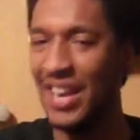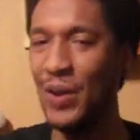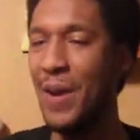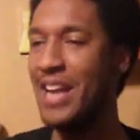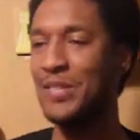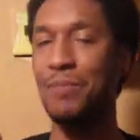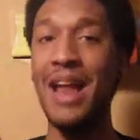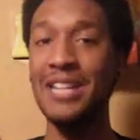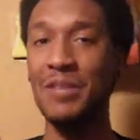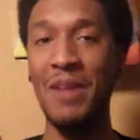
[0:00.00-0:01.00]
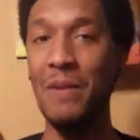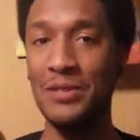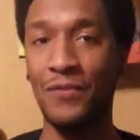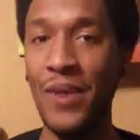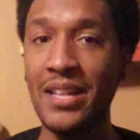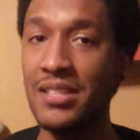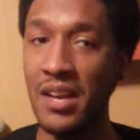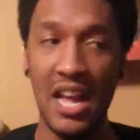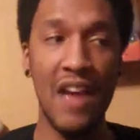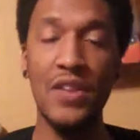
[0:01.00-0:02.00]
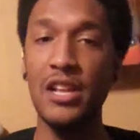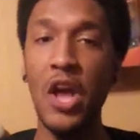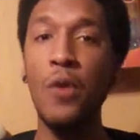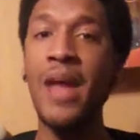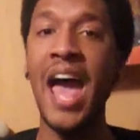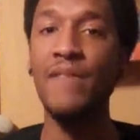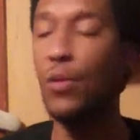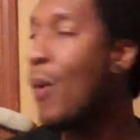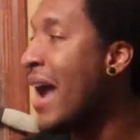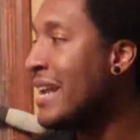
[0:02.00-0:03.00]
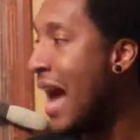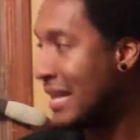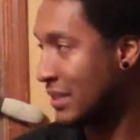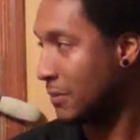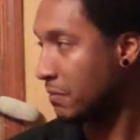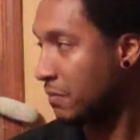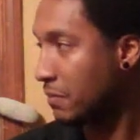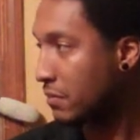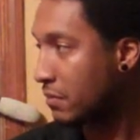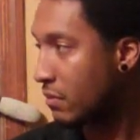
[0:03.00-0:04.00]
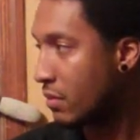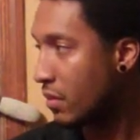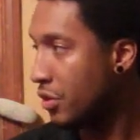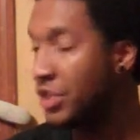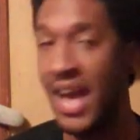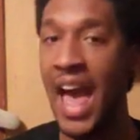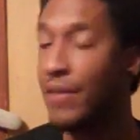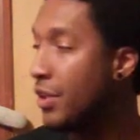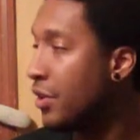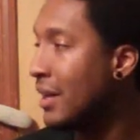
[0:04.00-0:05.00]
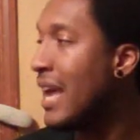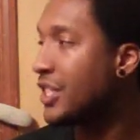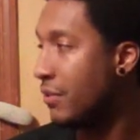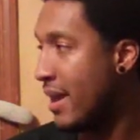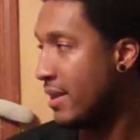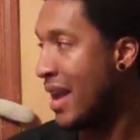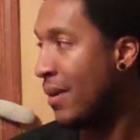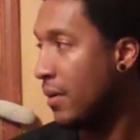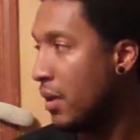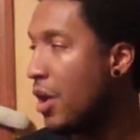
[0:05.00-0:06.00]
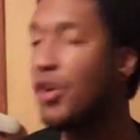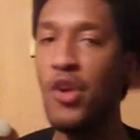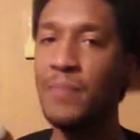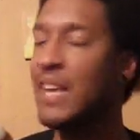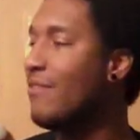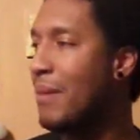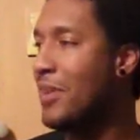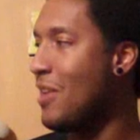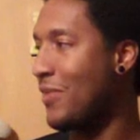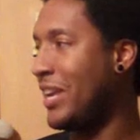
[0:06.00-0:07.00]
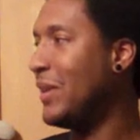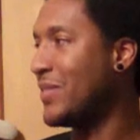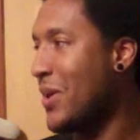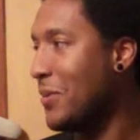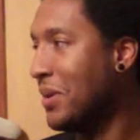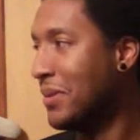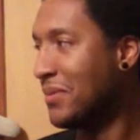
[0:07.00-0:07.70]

anyway, it's a blast to play with your friends. If you don't have it, why not? You should have it in your collection right now. Oh no, I'm saving my money up for Killzone.